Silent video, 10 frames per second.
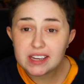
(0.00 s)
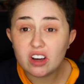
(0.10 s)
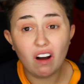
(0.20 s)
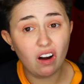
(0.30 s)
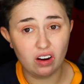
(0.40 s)

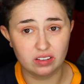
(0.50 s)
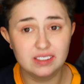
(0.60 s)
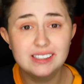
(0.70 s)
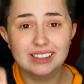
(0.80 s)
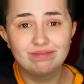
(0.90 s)

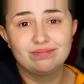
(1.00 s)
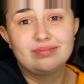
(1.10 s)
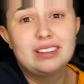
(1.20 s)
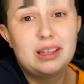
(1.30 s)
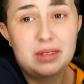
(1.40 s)
Because,
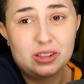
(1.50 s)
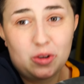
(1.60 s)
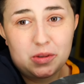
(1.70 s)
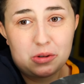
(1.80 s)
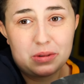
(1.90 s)
let me
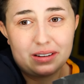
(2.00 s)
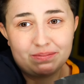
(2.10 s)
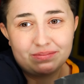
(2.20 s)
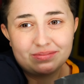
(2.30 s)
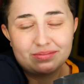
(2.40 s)
zoom you
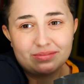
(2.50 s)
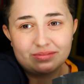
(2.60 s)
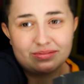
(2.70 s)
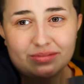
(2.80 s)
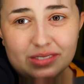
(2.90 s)
in
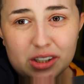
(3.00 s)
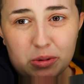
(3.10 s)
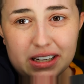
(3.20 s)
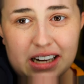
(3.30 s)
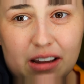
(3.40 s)
so
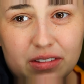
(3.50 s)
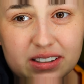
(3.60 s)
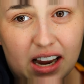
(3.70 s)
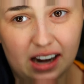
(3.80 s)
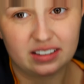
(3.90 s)
we can have
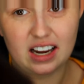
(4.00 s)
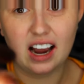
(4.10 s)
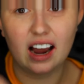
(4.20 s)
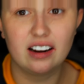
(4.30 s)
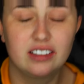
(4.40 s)
this heart to
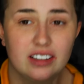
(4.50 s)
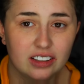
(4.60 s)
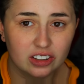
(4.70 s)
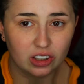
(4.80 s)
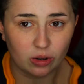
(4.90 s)
heart
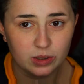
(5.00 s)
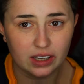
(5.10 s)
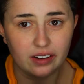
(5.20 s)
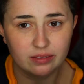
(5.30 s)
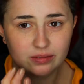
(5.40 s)

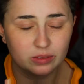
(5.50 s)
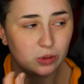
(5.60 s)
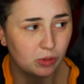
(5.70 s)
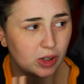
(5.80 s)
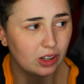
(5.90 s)
closer.
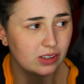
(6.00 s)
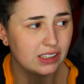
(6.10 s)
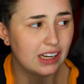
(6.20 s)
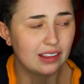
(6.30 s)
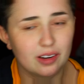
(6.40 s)
When we're close
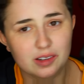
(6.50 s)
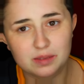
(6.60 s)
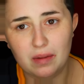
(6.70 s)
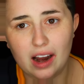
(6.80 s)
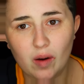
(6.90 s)
together,
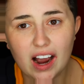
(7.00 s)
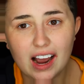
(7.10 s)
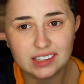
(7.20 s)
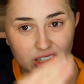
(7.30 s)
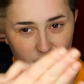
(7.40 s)
our
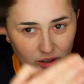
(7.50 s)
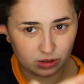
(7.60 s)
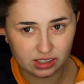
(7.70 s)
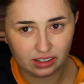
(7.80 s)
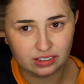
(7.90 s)
hearts are
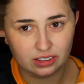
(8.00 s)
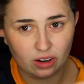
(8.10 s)
closer, you